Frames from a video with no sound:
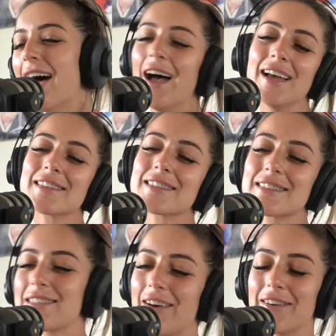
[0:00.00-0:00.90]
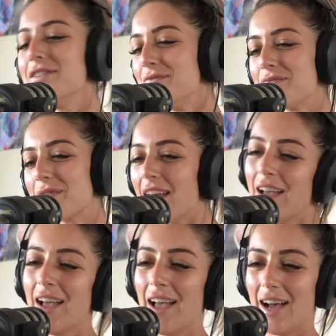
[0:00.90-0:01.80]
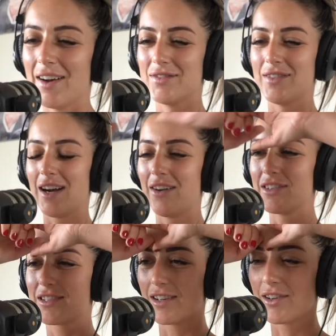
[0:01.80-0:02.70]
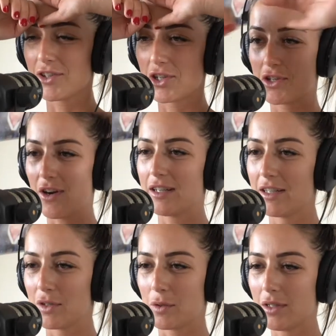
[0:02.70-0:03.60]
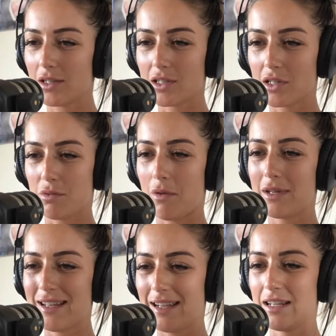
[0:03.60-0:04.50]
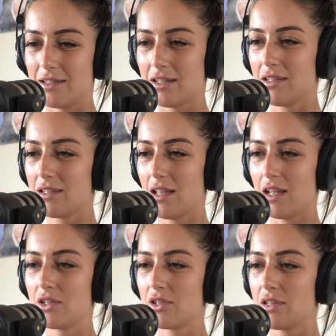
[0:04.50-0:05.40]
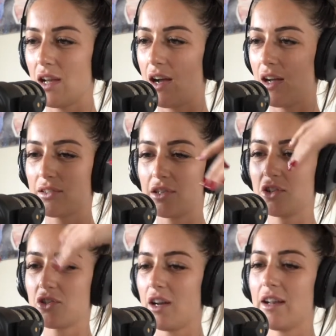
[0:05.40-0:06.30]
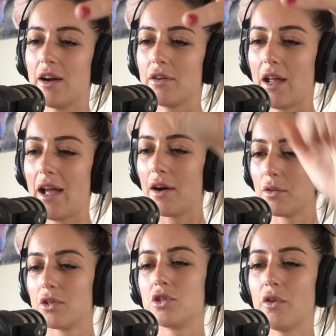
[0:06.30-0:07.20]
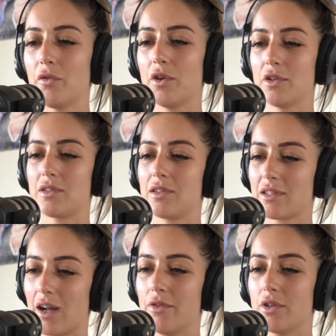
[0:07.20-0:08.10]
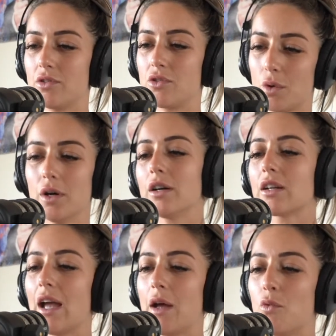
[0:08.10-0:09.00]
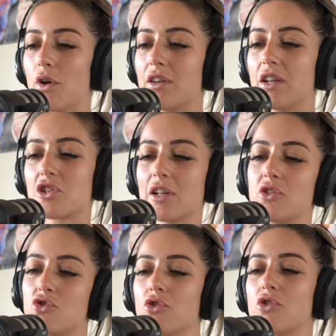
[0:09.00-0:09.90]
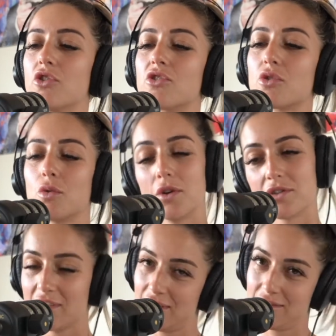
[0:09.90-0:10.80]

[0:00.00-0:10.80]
So I'm just going to go straight into it because it's probably easiest and just ask you straight out, how did you first discover twerk and what initially drew you towards it?